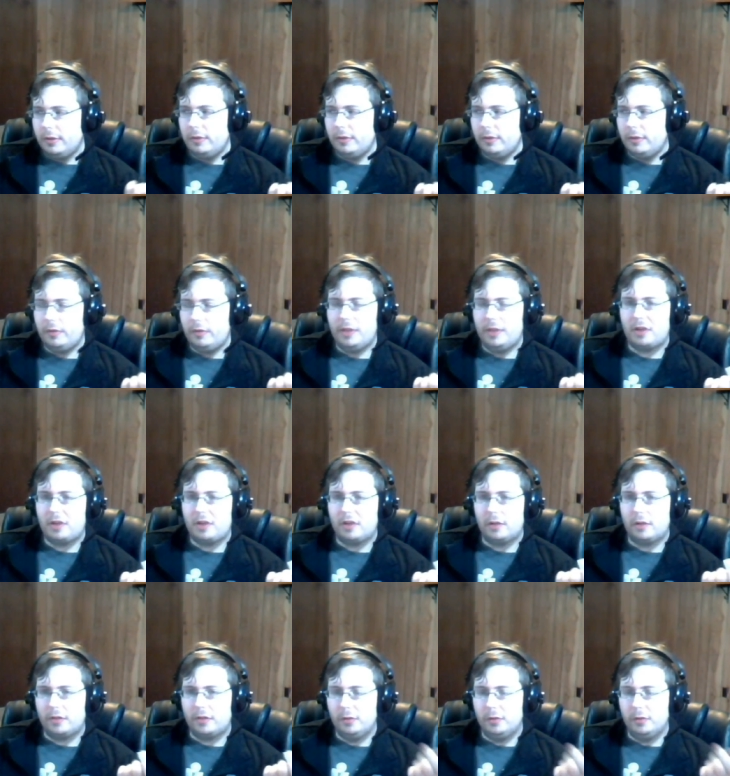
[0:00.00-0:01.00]
It's Call of
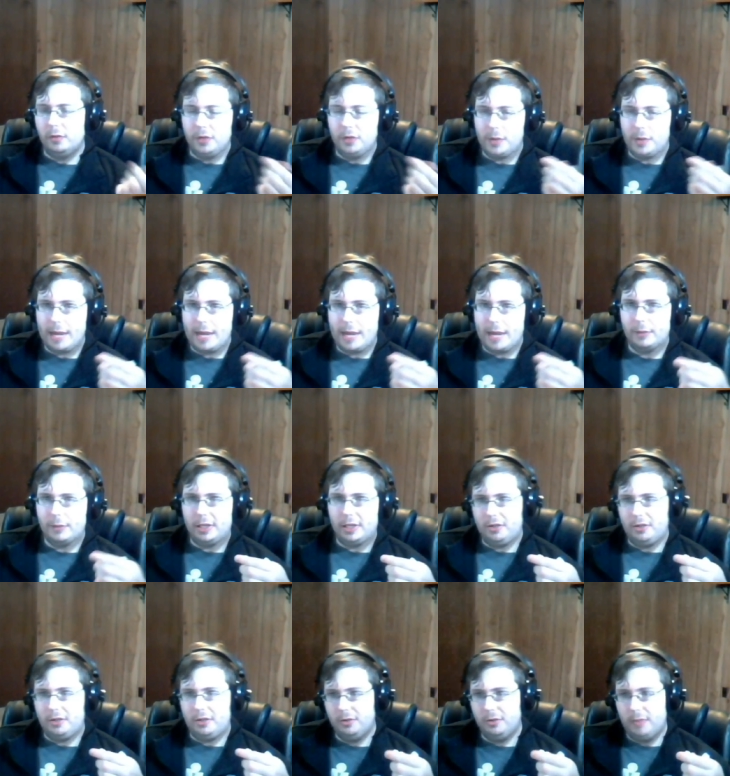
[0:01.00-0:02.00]
Cthulhu. You can't really
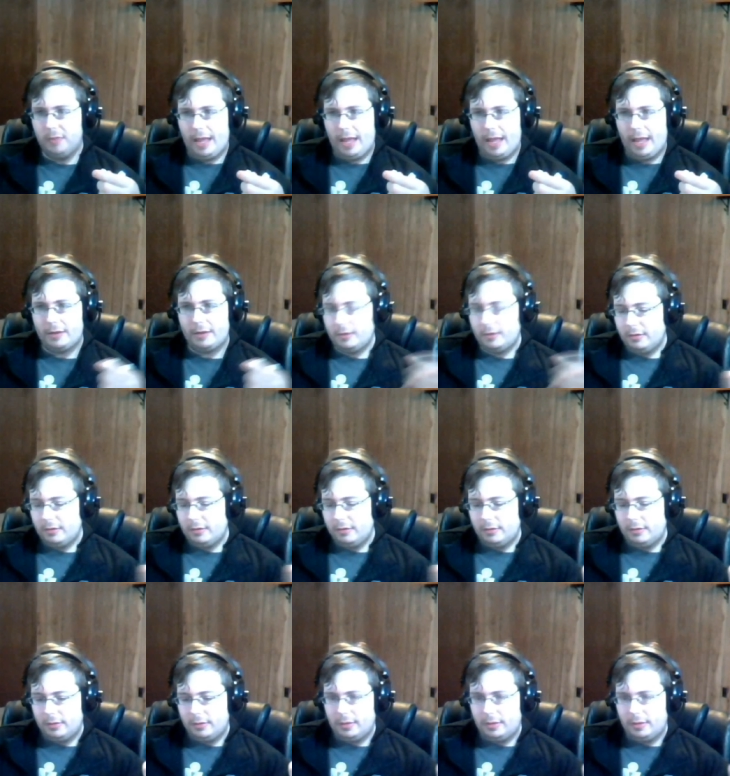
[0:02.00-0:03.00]
do that.
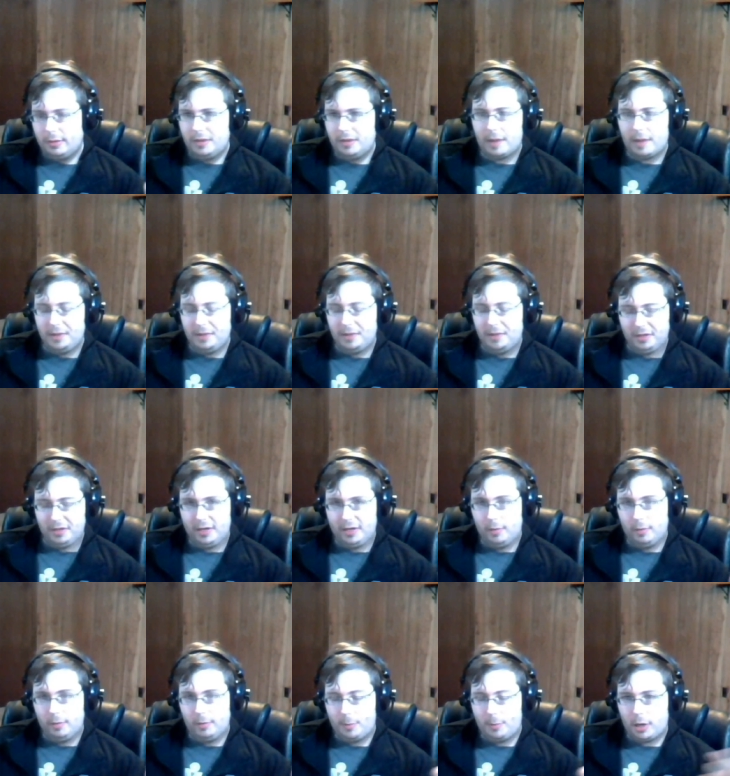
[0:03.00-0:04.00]
That zombie's going to tear
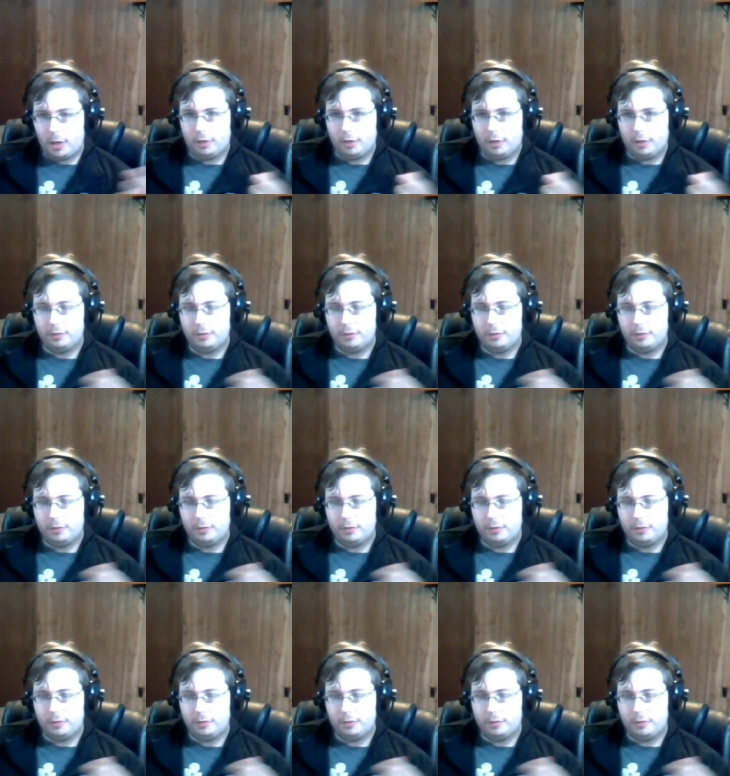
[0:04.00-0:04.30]
him apart.